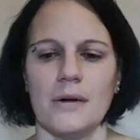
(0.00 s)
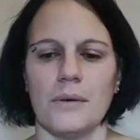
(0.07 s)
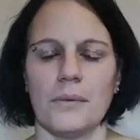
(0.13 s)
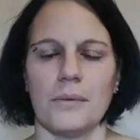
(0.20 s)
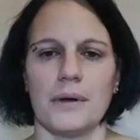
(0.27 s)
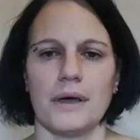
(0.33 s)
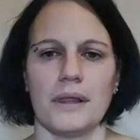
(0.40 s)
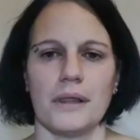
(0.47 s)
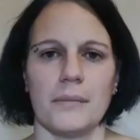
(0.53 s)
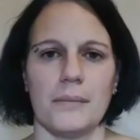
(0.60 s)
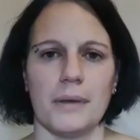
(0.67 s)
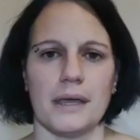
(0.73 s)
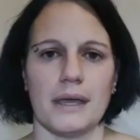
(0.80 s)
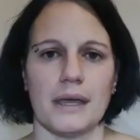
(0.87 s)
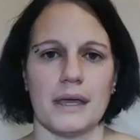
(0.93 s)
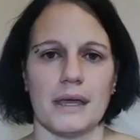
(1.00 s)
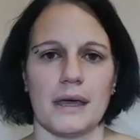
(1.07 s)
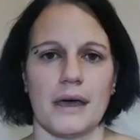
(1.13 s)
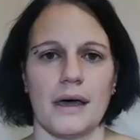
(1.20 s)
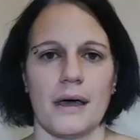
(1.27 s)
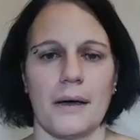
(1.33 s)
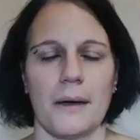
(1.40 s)
will be
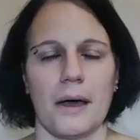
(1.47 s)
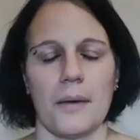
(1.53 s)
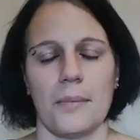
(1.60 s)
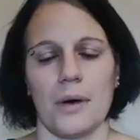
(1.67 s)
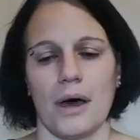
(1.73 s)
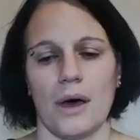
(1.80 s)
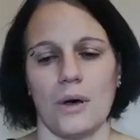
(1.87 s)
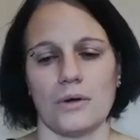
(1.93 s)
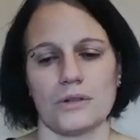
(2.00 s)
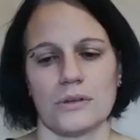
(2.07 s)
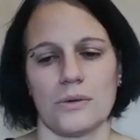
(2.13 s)
about